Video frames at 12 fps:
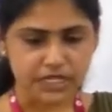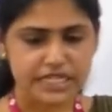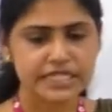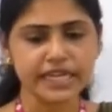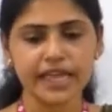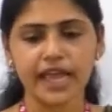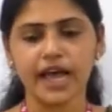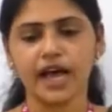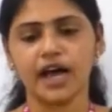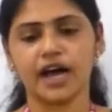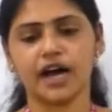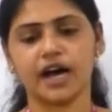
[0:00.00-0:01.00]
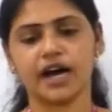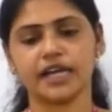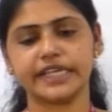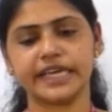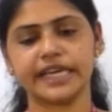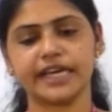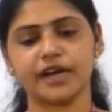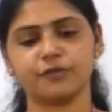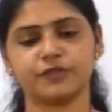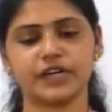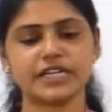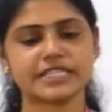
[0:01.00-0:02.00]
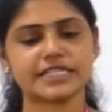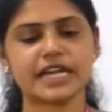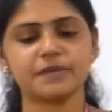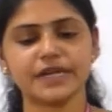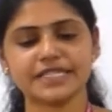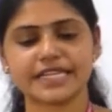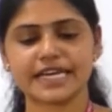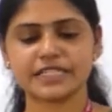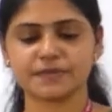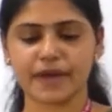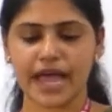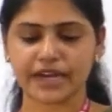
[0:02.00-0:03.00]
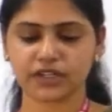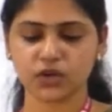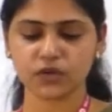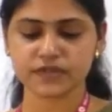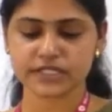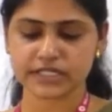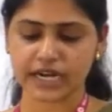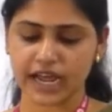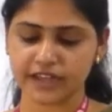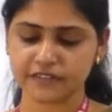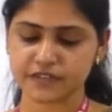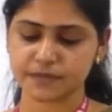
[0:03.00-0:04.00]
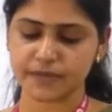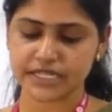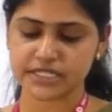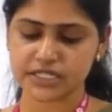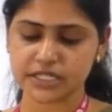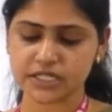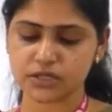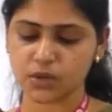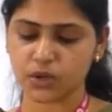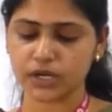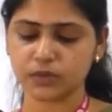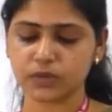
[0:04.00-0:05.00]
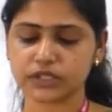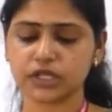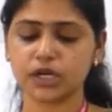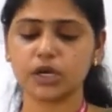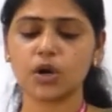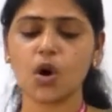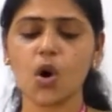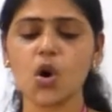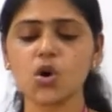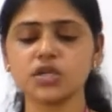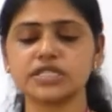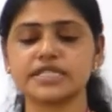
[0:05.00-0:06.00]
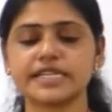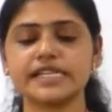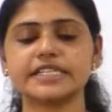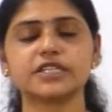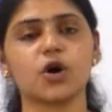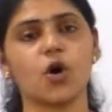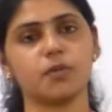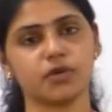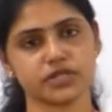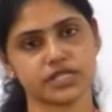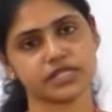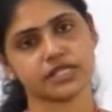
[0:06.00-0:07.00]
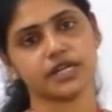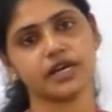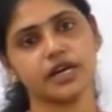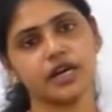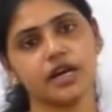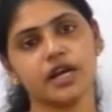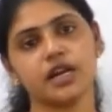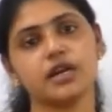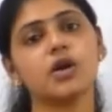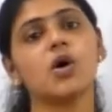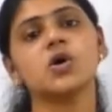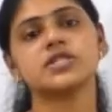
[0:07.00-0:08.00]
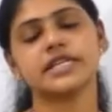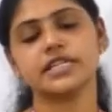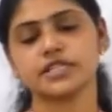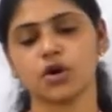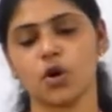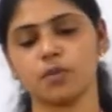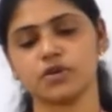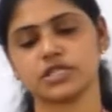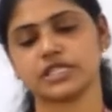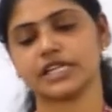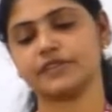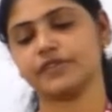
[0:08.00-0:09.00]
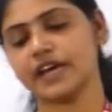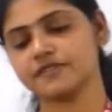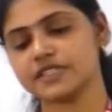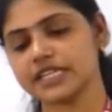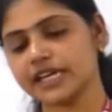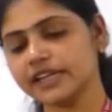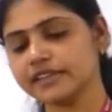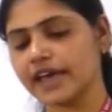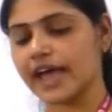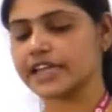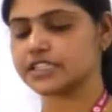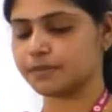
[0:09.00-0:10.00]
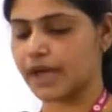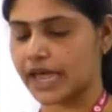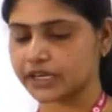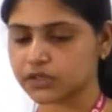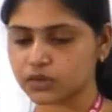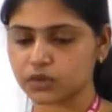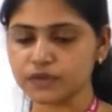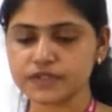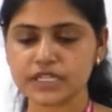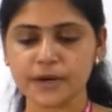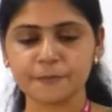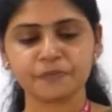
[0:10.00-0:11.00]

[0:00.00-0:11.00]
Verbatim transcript: see, the first statement says mangroves thrives best in soil with low silt composition. Low silt composition. We have seen that mangroves,